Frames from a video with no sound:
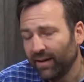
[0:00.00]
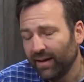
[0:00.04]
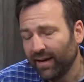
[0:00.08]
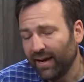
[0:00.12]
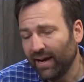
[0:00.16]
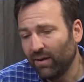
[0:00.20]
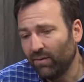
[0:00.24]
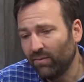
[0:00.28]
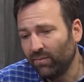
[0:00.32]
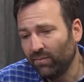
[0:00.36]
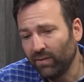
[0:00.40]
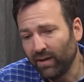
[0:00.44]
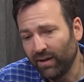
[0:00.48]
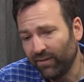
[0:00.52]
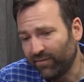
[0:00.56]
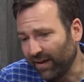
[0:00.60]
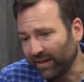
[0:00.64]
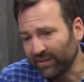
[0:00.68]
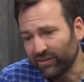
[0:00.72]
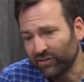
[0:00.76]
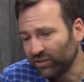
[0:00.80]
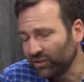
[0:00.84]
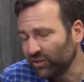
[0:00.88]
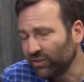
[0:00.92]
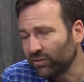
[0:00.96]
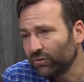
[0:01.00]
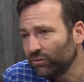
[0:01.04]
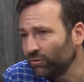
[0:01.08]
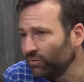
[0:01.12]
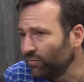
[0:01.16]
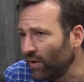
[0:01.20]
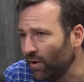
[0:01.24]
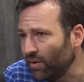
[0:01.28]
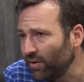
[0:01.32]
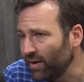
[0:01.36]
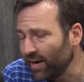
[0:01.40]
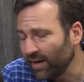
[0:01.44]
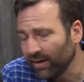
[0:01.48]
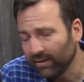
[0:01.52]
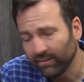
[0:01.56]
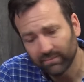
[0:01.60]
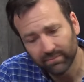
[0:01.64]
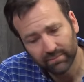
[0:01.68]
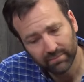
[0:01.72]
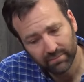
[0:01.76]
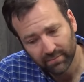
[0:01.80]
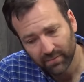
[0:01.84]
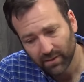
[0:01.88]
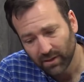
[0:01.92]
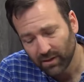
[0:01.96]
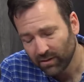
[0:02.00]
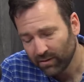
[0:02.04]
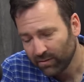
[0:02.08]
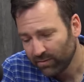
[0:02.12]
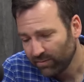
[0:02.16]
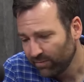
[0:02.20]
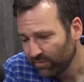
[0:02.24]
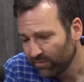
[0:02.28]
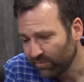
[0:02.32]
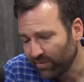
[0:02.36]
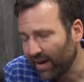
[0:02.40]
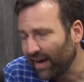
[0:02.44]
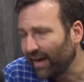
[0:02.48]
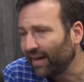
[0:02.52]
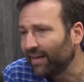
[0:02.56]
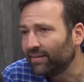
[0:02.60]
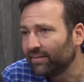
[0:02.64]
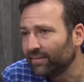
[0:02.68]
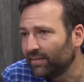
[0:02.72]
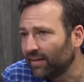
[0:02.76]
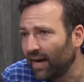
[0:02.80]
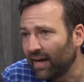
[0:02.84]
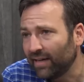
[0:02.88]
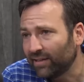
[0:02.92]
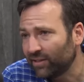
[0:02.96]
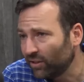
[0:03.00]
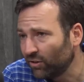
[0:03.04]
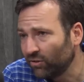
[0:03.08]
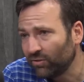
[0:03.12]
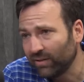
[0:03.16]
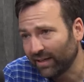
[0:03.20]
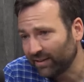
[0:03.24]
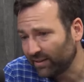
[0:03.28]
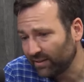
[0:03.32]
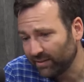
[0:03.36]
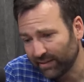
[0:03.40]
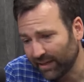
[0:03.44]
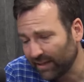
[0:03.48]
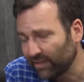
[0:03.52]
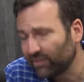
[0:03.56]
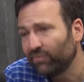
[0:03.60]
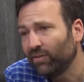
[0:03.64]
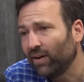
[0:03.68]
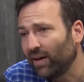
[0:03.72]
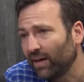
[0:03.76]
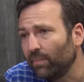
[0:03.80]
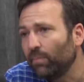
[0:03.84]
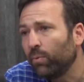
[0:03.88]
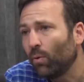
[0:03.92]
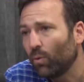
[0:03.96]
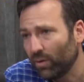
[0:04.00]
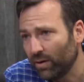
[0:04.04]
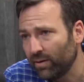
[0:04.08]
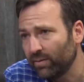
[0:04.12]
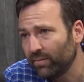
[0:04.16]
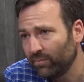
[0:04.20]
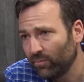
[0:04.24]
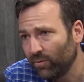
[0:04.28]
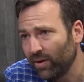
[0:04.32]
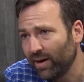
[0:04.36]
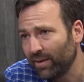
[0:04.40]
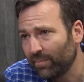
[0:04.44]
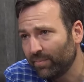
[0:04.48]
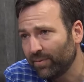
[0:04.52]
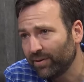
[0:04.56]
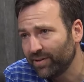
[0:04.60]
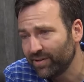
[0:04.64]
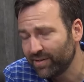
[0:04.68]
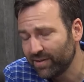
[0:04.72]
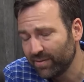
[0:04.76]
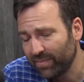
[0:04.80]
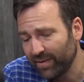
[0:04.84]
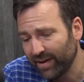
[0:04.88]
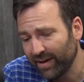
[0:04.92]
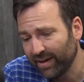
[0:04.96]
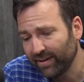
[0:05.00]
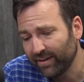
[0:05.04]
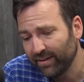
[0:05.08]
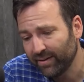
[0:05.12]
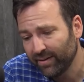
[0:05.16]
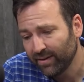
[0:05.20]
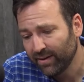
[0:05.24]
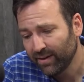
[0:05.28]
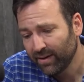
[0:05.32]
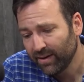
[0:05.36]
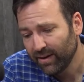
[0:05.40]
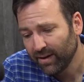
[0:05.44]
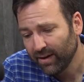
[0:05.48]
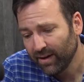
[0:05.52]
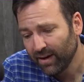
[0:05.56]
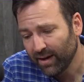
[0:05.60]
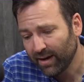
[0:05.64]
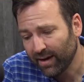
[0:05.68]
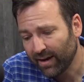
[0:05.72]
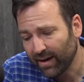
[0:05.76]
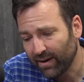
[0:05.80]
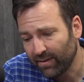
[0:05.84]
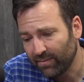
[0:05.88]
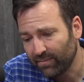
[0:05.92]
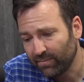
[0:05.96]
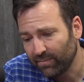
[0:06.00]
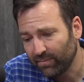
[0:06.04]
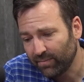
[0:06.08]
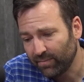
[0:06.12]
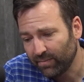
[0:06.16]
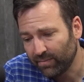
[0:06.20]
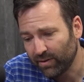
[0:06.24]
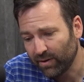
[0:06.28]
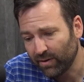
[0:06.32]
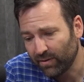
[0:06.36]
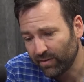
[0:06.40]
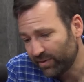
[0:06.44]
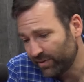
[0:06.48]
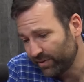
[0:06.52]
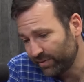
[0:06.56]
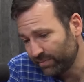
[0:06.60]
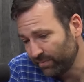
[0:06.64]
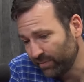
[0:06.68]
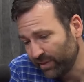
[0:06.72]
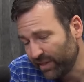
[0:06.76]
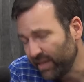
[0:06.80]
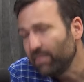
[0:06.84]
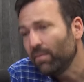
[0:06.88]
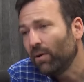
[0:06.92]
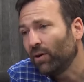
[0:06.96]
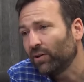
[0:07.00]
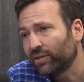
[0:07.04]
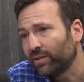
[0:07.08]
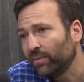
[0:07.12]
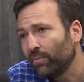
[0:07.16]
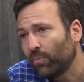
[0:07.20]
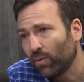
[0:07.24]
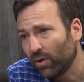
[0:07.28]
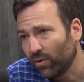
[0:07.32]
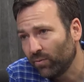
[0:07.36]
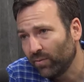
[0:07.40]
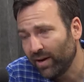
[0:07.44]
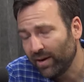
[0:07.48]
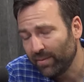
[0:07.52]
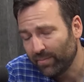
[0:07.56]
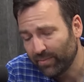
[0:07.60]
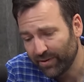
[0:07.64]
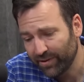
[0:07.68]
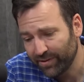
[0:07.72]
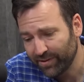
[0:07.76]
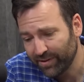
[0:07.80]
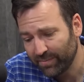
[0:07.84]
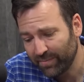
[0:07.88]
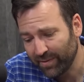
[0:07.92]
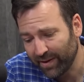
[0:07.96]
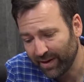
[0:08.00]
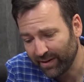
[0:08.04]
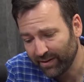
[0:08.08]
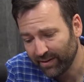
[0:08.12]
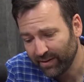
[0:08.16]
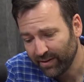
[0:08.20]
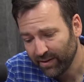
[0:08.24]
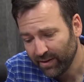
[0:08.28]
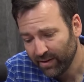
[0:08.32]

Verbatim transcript: And if that's just through voting, fine. That's a that's a, that's a very important way to participate. Um, you know, it's the most important way to participate.